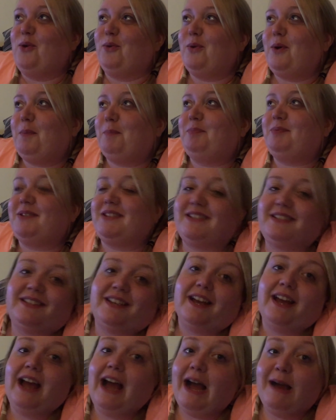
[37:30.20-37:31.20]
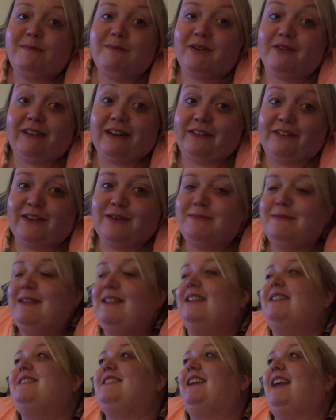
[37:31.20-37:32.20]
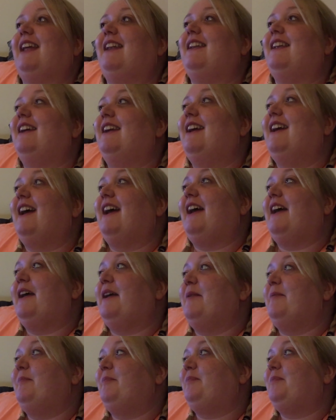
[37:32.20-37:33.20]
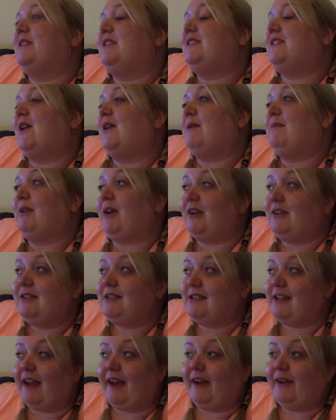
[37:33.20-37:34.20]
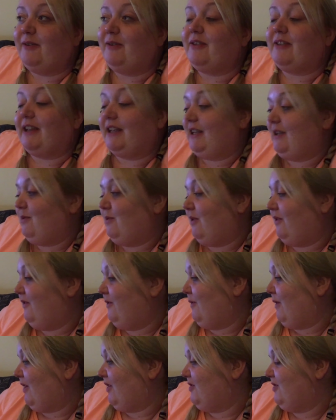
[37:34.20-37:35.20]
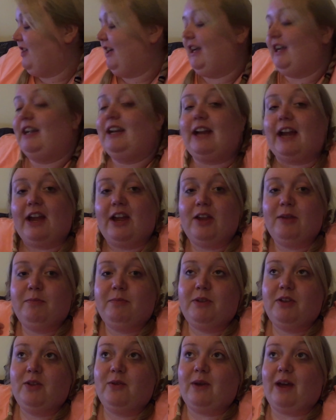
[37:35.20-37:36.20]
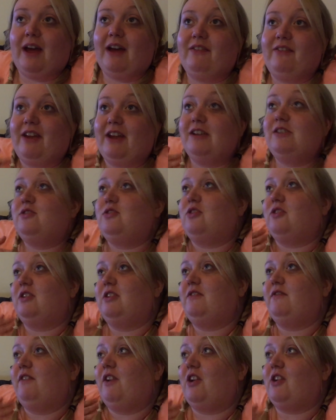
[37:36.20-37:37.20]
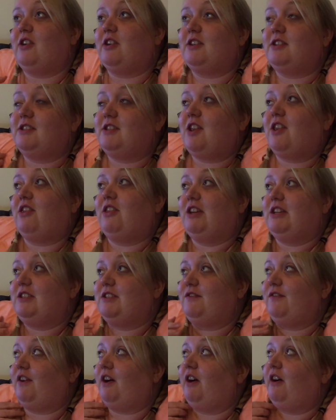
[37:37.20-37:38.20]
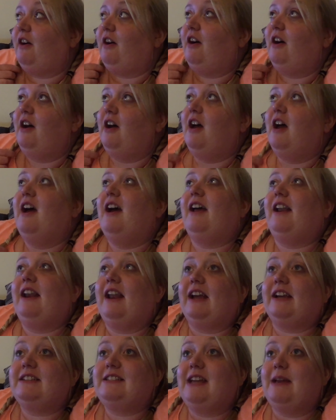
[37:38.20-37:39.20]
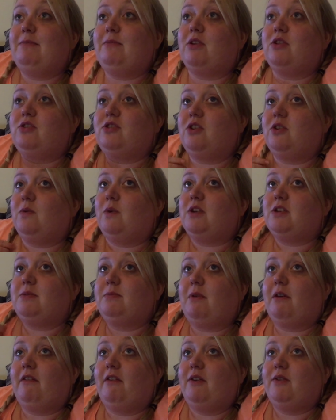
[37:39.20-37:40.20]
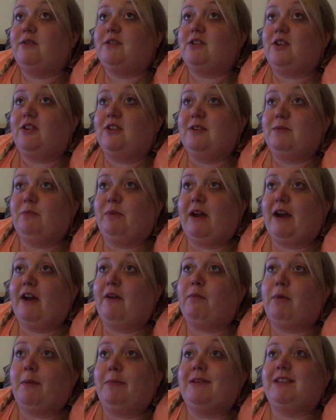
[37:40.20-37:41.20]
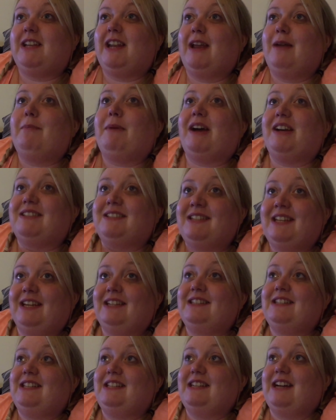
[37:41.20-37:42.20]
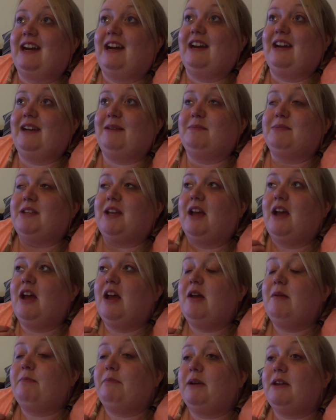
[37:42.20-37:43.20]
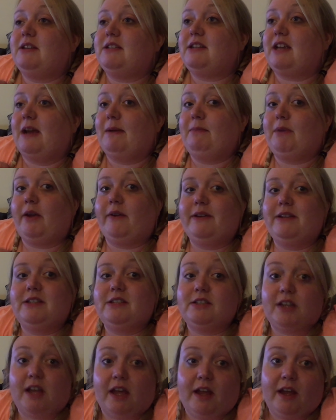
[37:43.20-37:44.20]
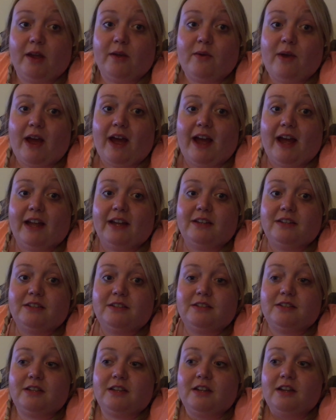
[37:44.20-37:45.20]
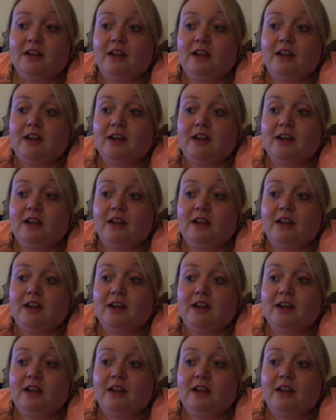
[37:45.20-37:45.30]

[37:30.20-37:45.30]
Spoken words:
Whoops! I'm not refilming this again. So I'm going to go. Thank you all for watching. I hope you have enjoyed Vlogust this far. Like I said, I'm not sure what tomorrow is going to bring. I've probably said it about 60 times. But I'm going to go and